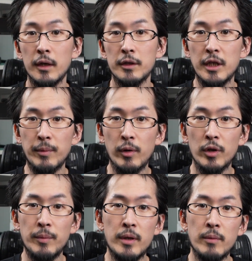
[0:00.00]

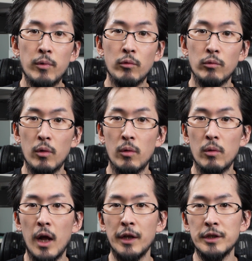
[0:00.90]
Typically, people
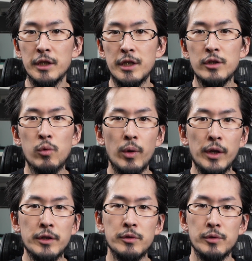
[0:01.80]
roll a
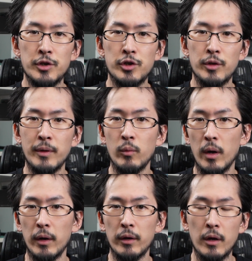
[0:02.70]
d20 to determine
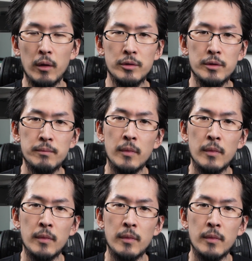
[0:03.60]
where it goes.